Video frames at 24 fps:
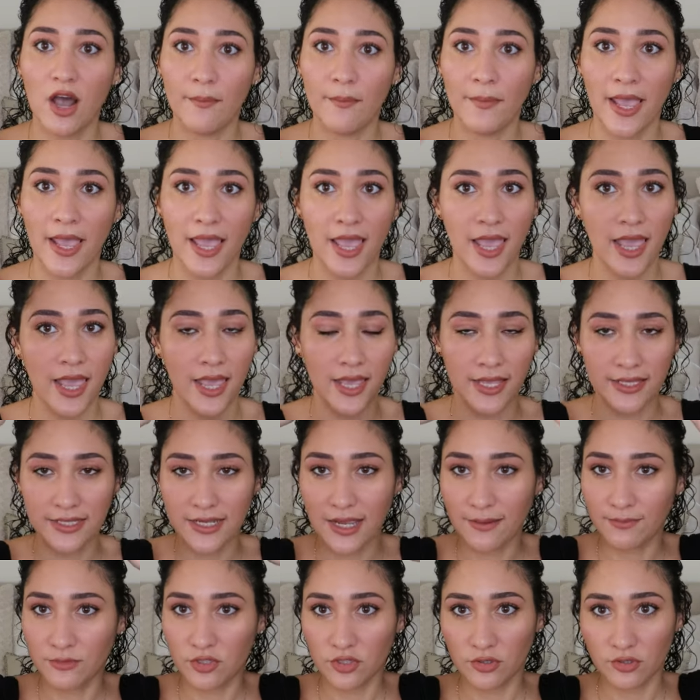on my hand
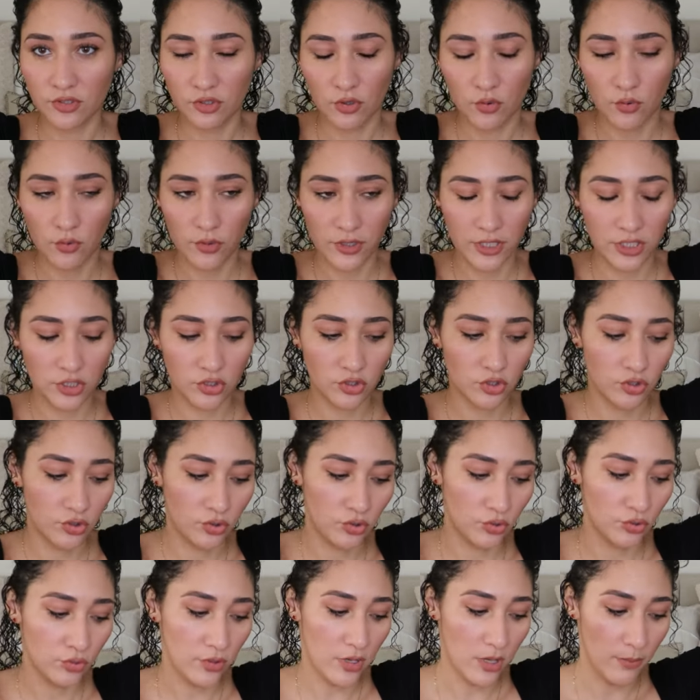I'm just going
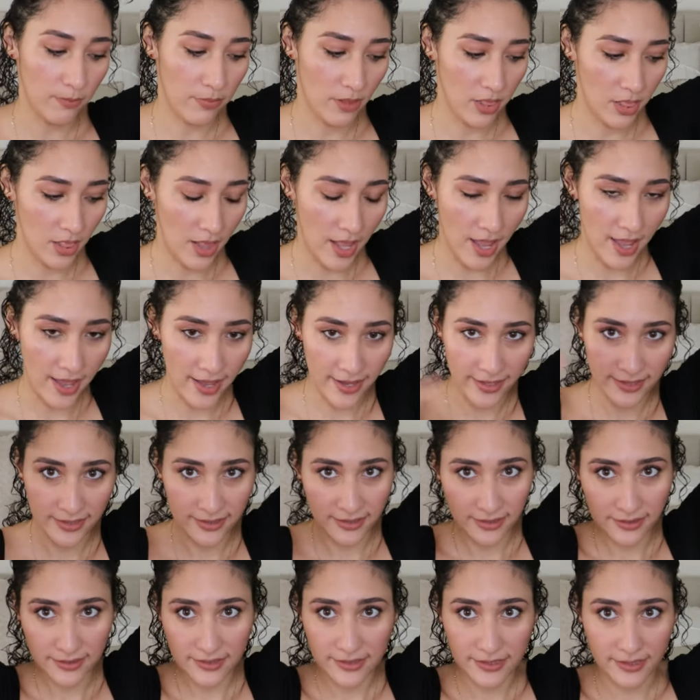to apply
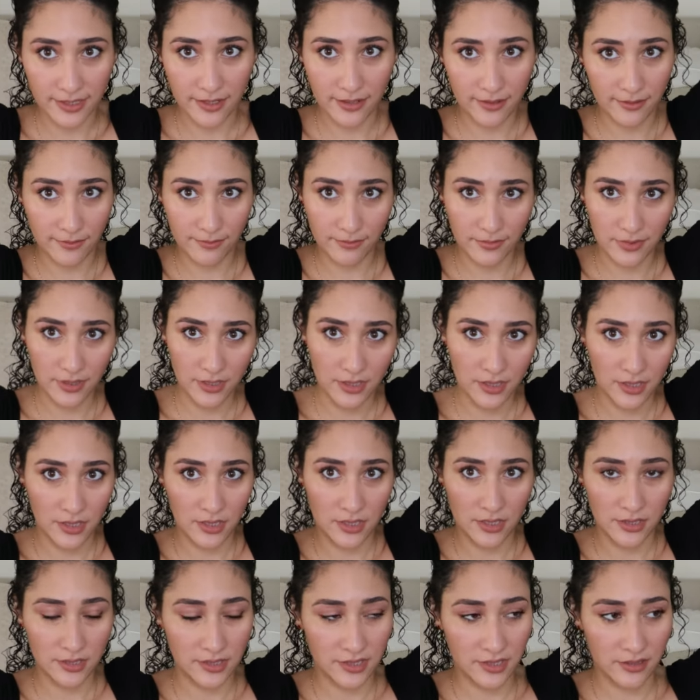some
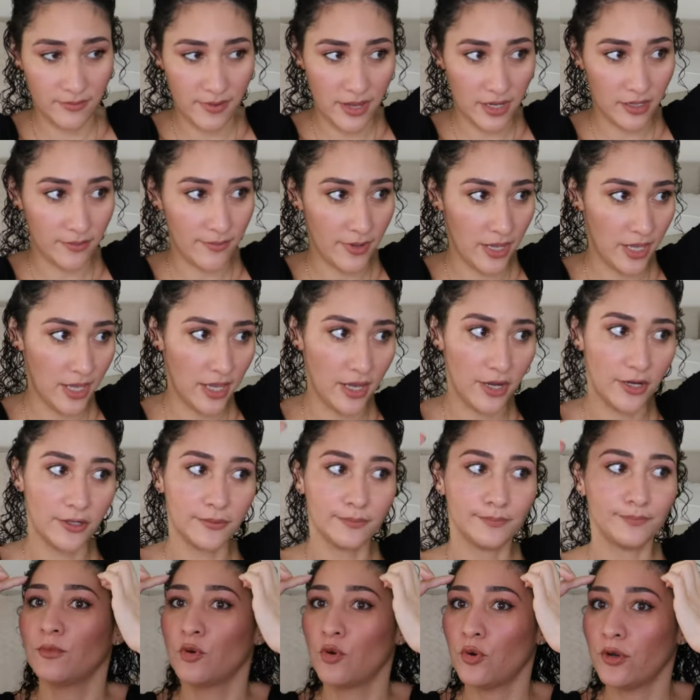to the back of my
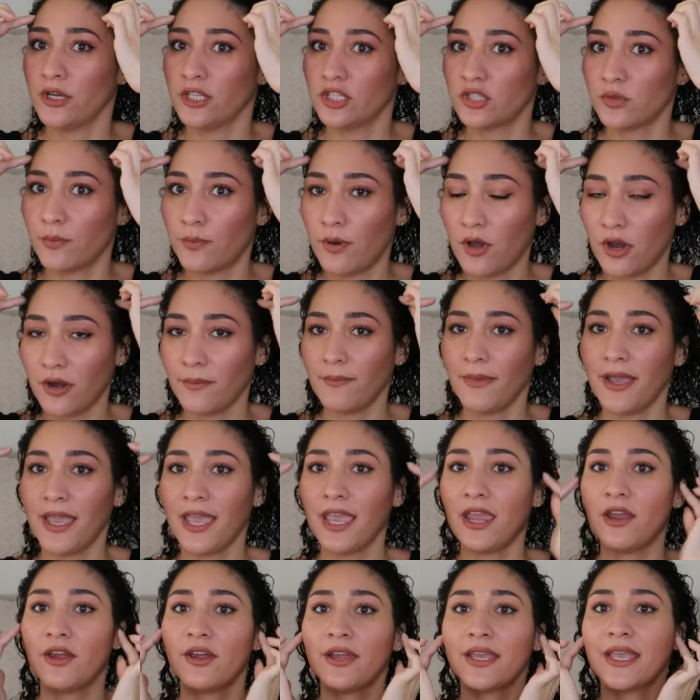hair I'm going to part my
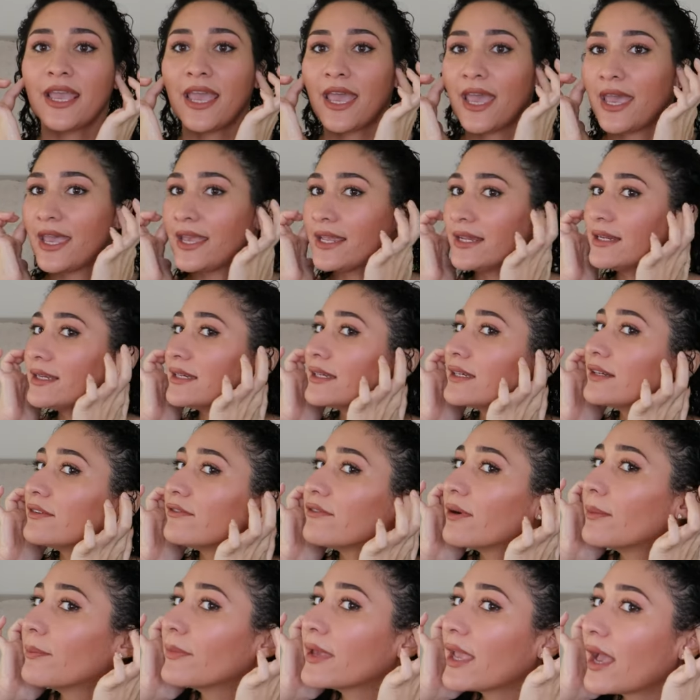hair again
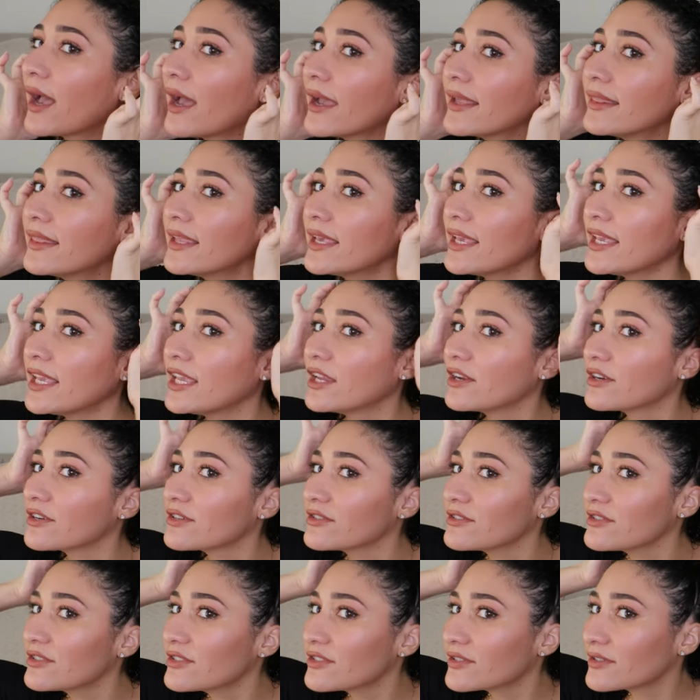from behind the
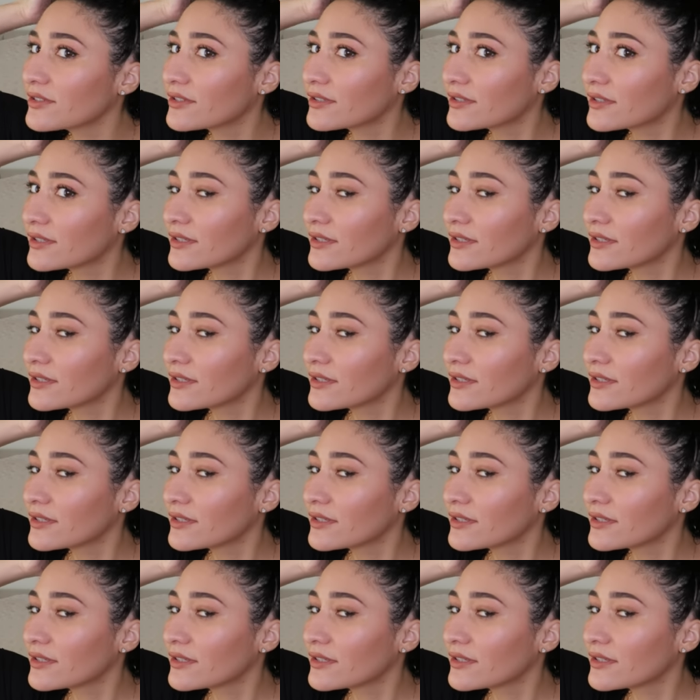ears